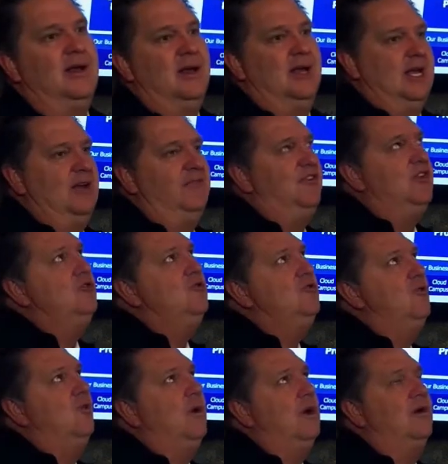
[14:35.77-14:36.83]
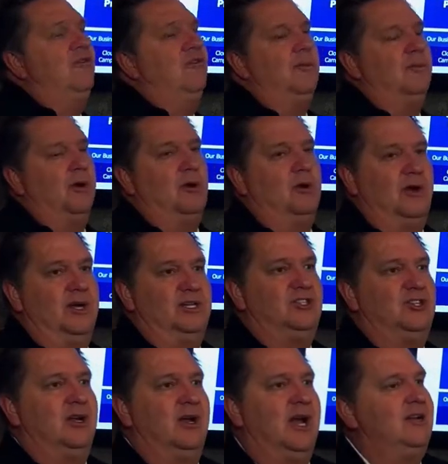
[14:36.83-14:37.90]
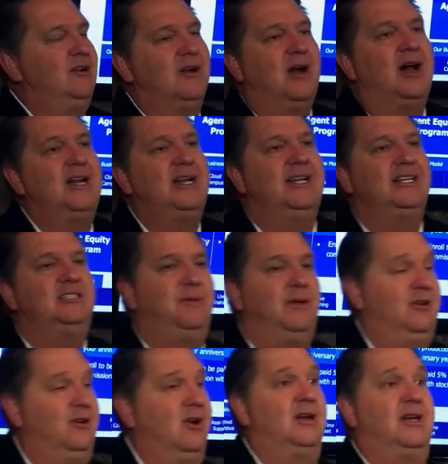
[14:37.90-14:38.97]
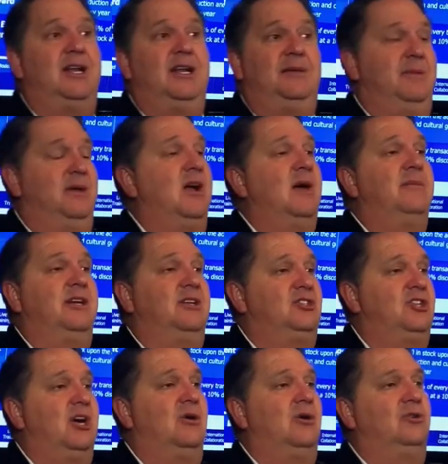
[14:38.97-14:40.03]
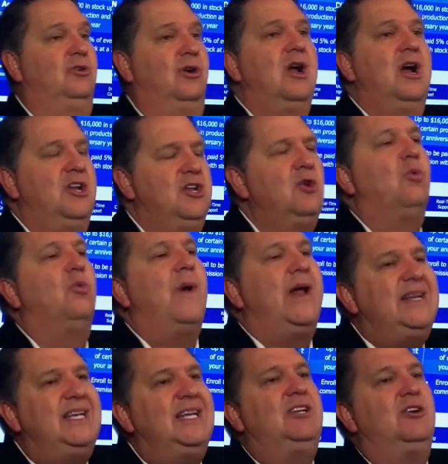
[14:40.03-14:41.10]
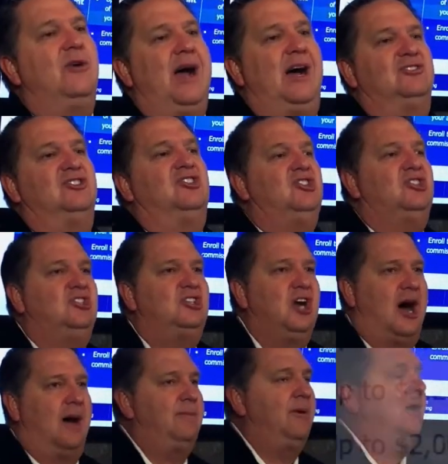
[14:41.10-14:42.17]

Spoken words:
If you work for a brokerage and you're not at eXp and you're not becoming a shareholder, you're renting your house. Stop